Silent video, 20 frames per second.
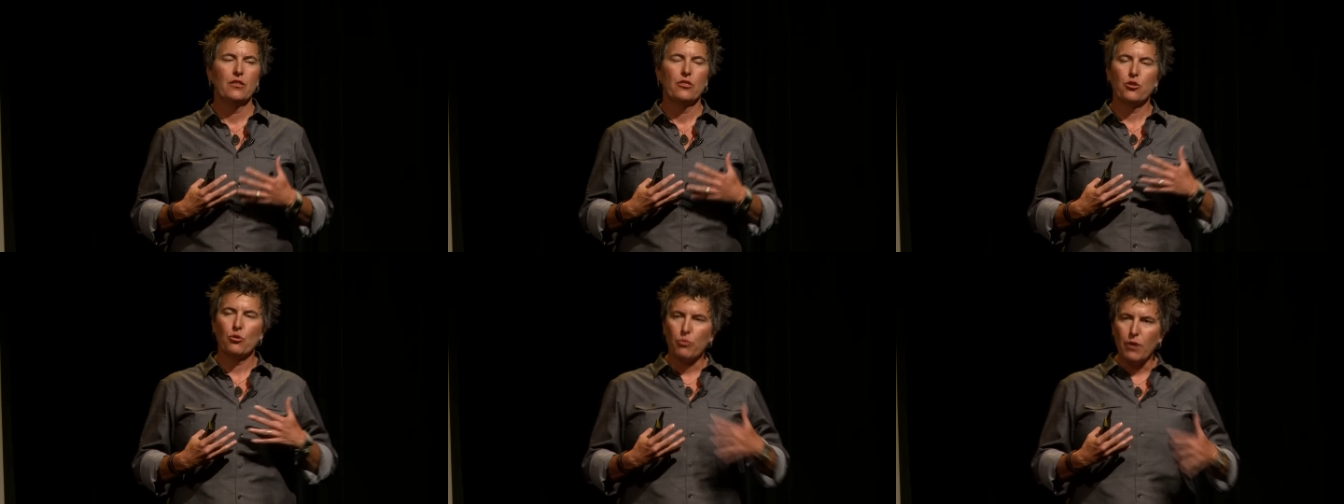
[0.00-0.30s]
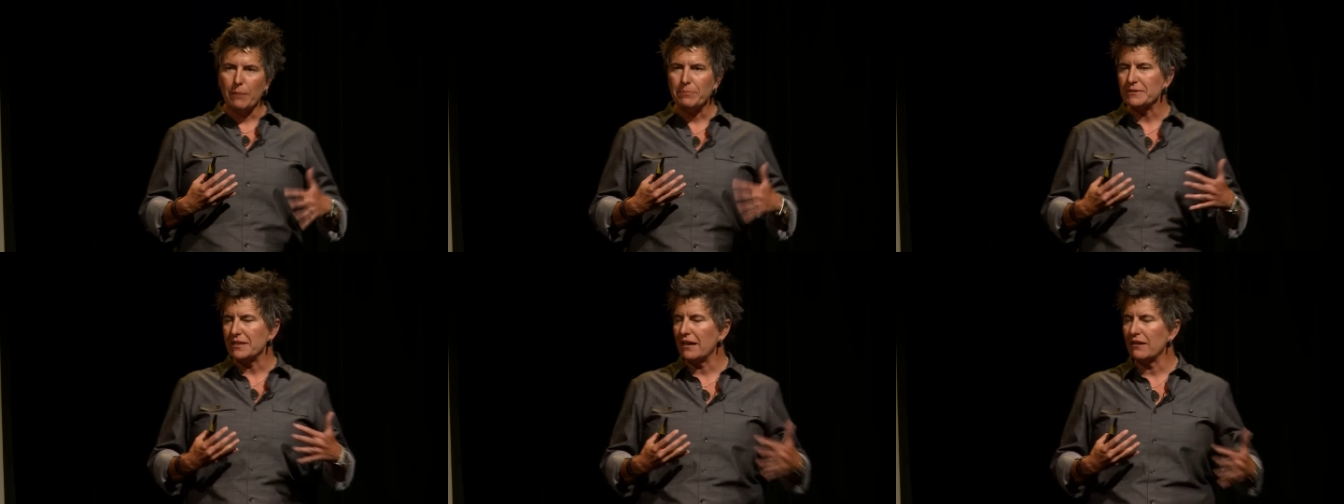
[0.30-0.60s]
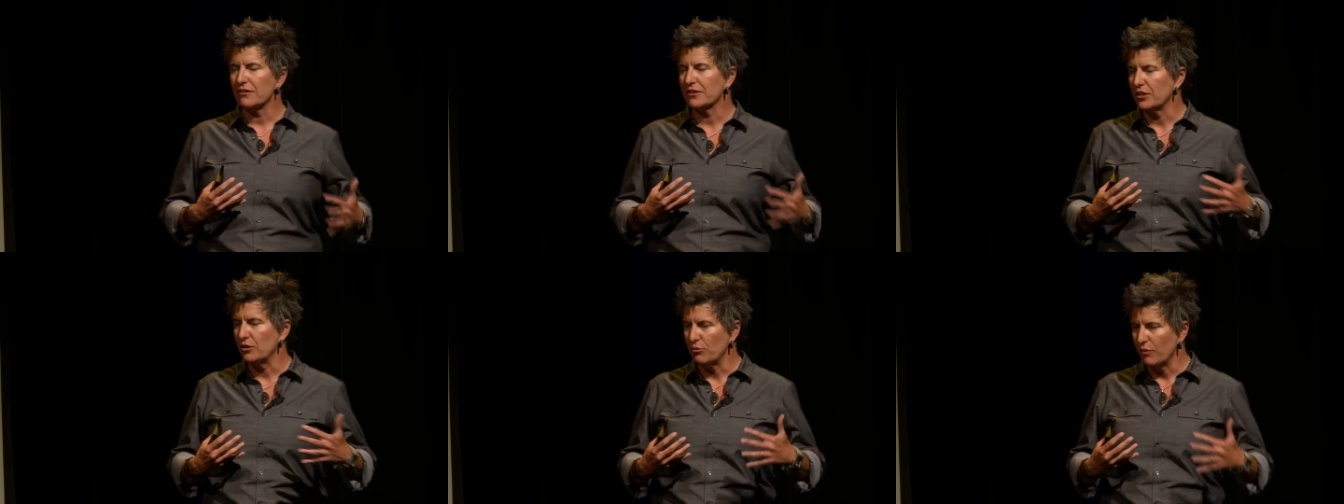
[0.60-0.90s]
the
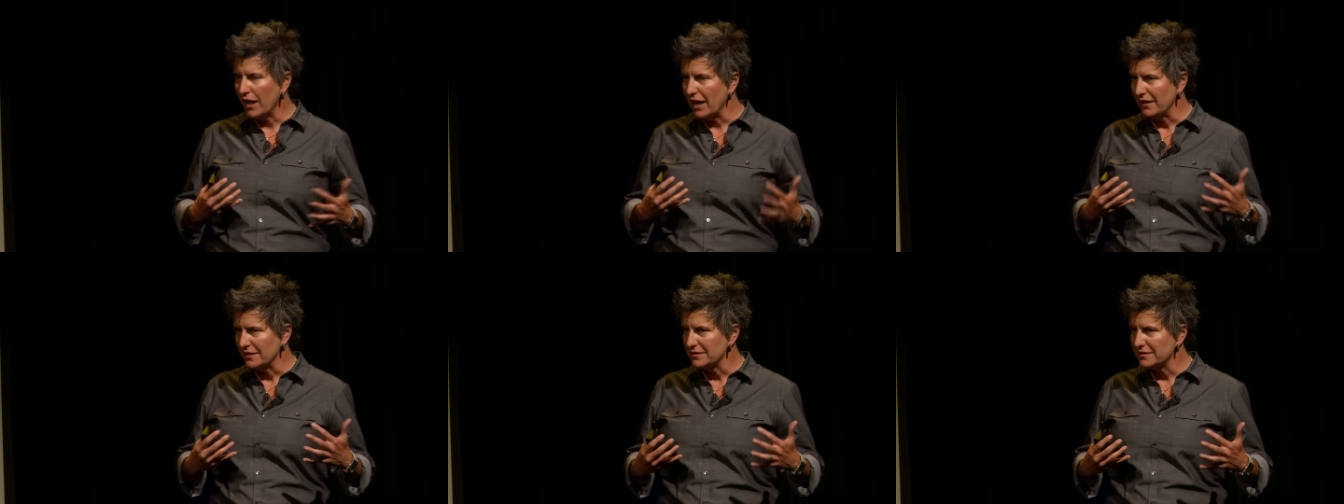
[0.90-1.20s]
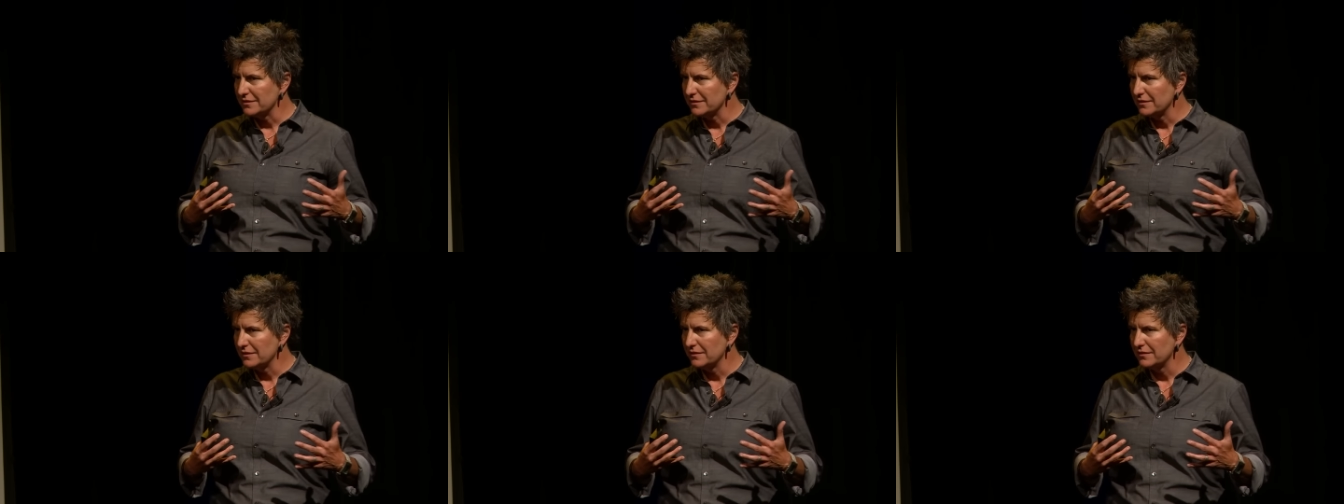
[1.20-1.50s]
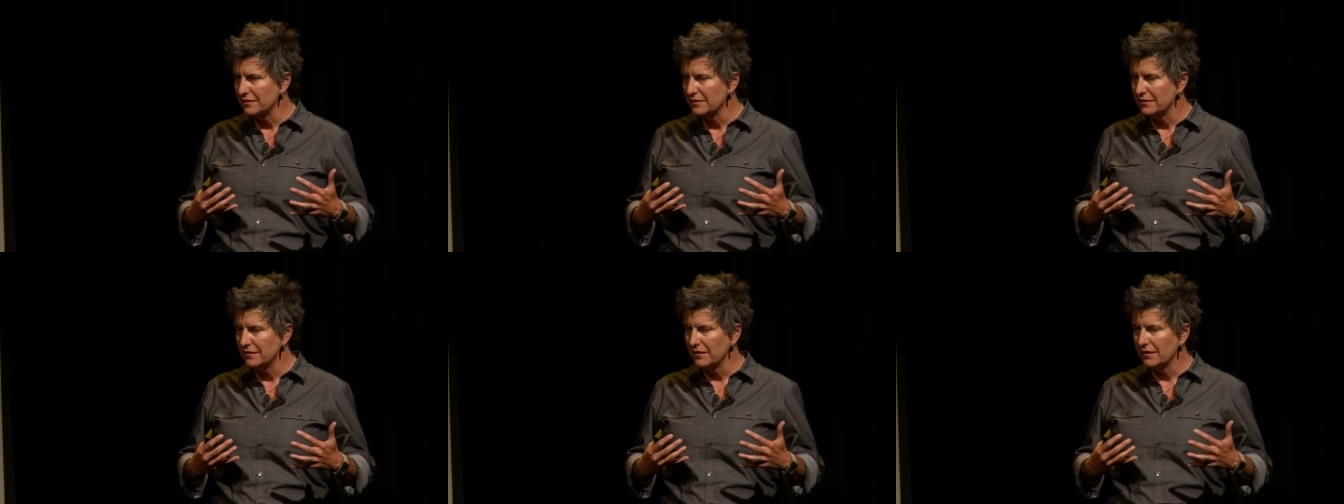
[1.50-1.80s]
reptile can rest
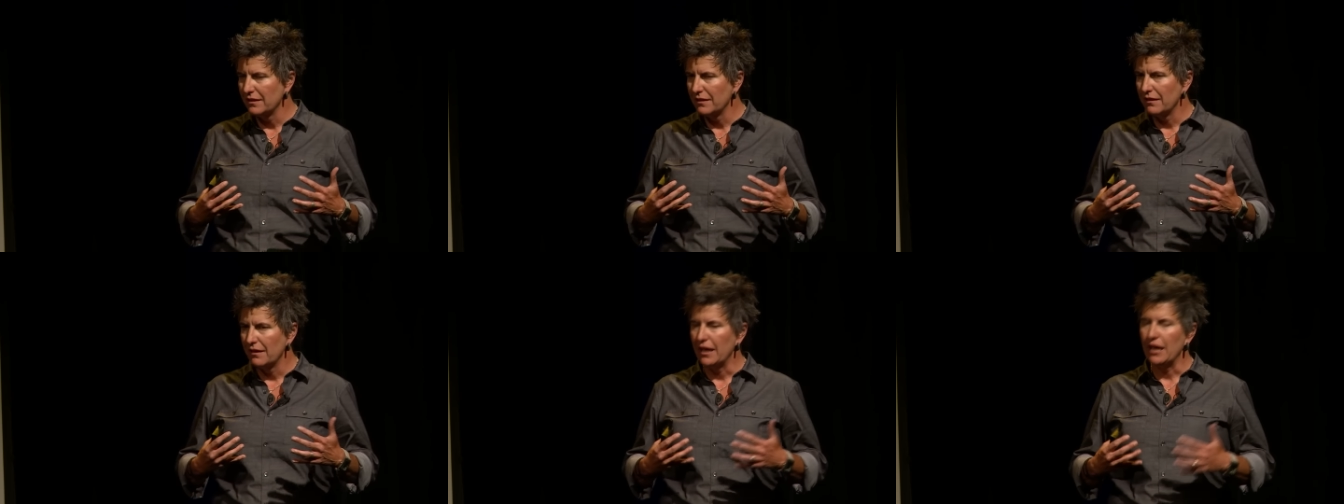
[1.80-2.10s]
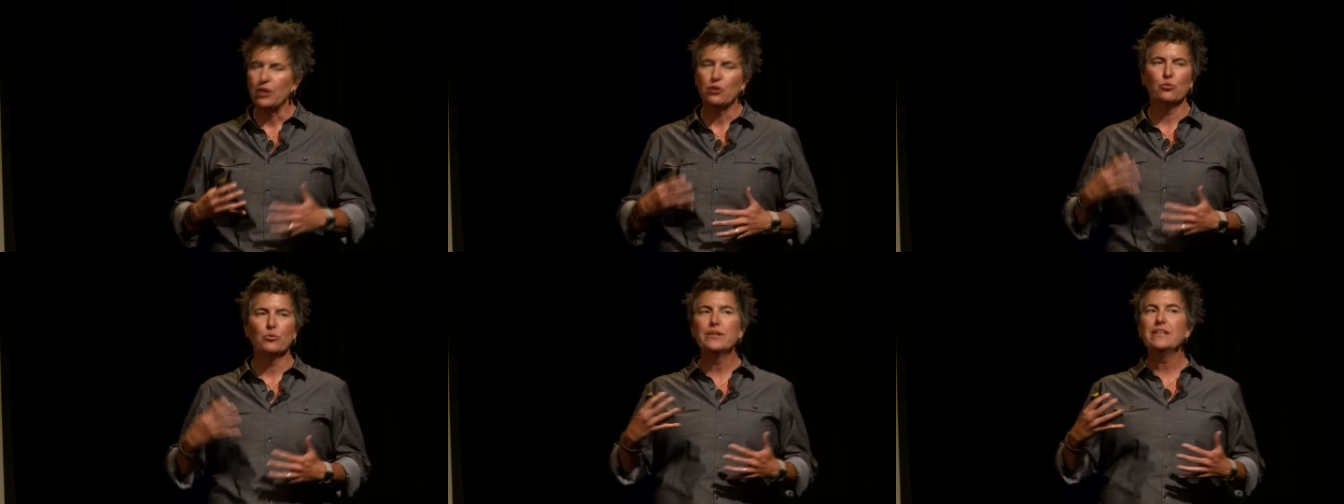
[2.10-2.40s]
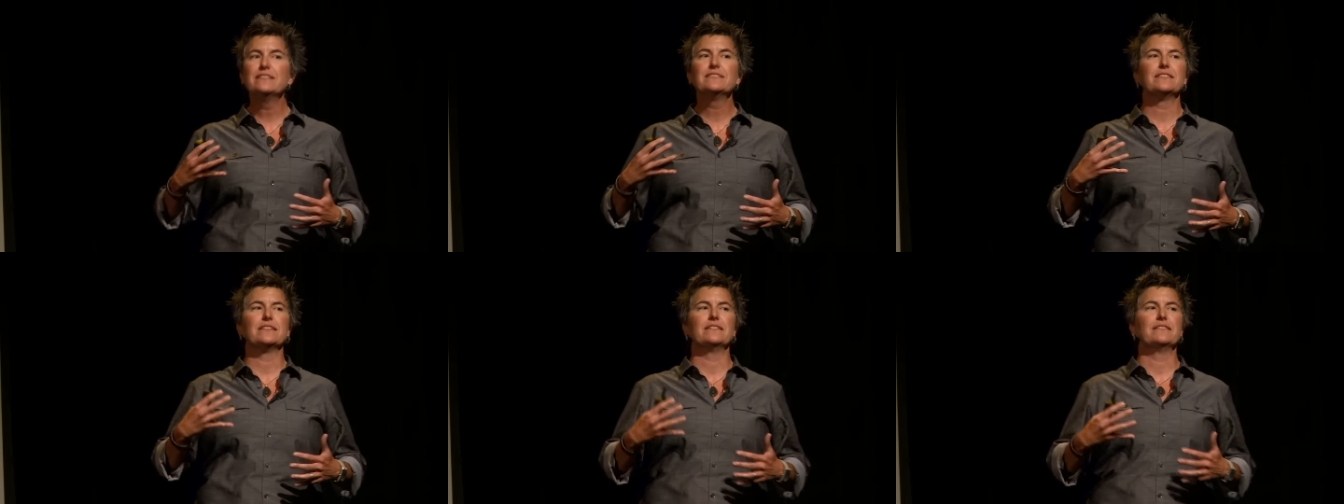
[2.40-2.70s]
and
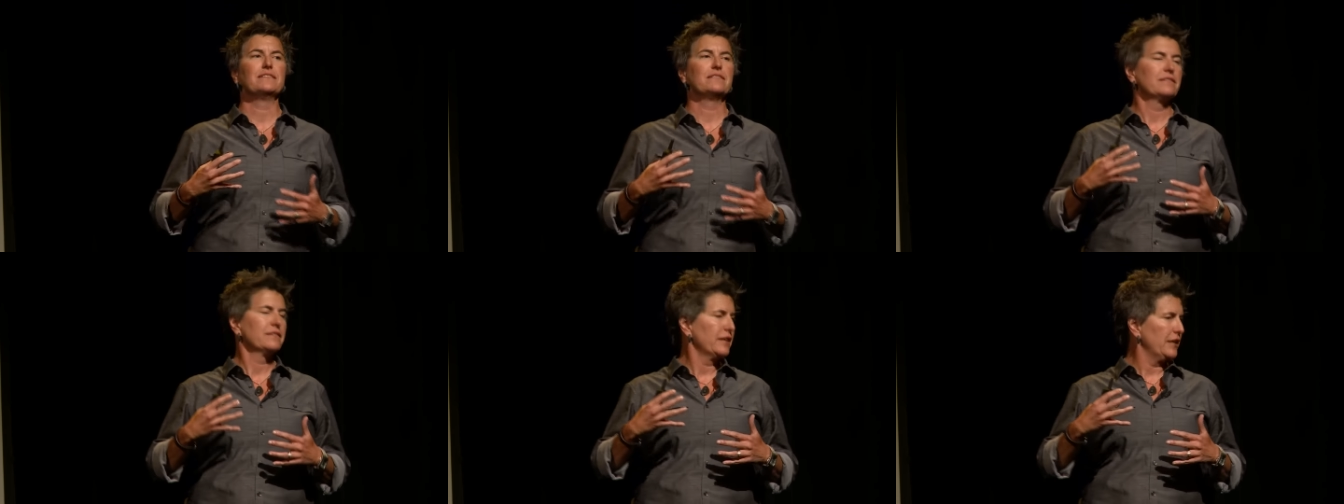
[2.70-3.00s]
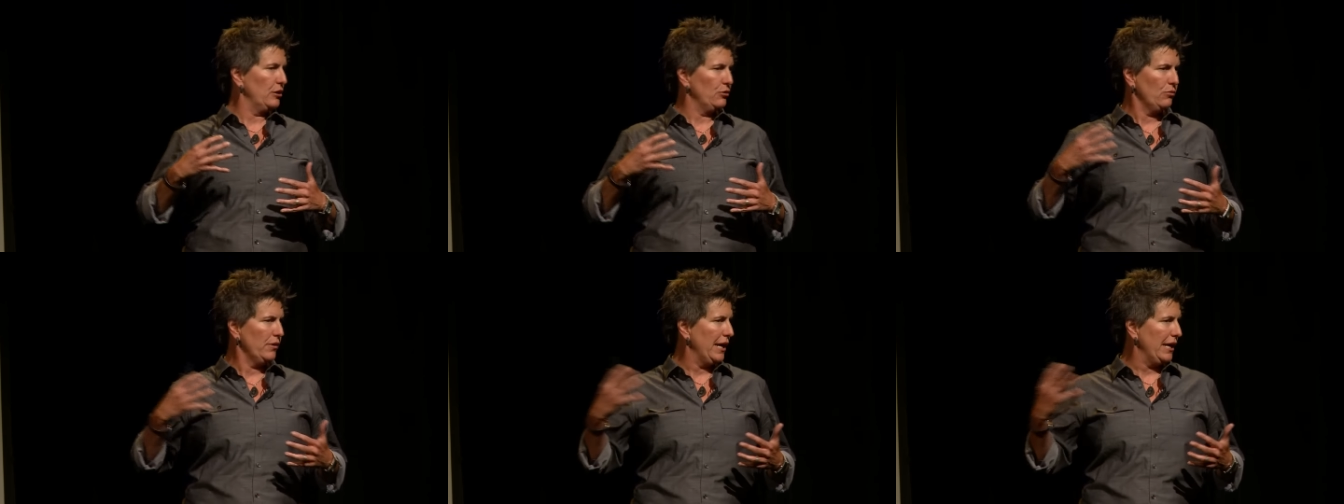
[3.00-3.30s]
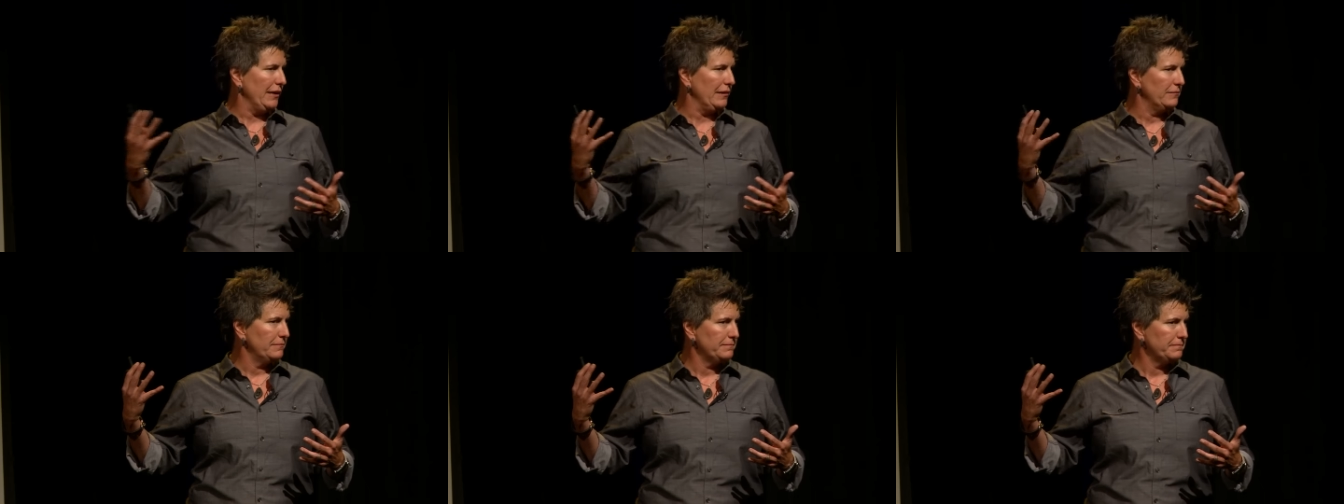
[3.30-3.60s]
reason can
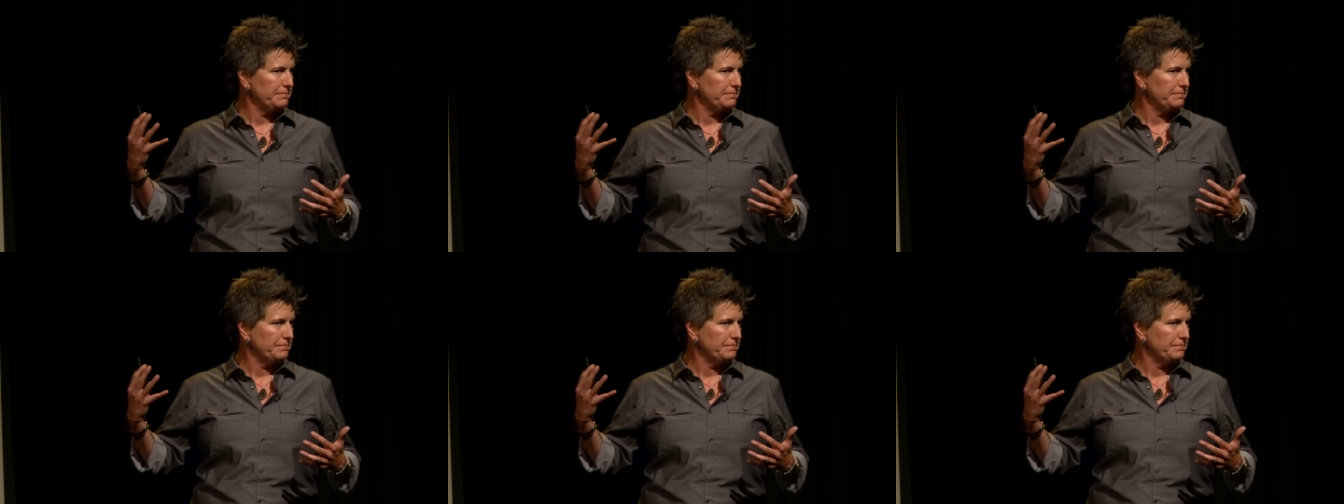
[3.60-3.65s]
reign.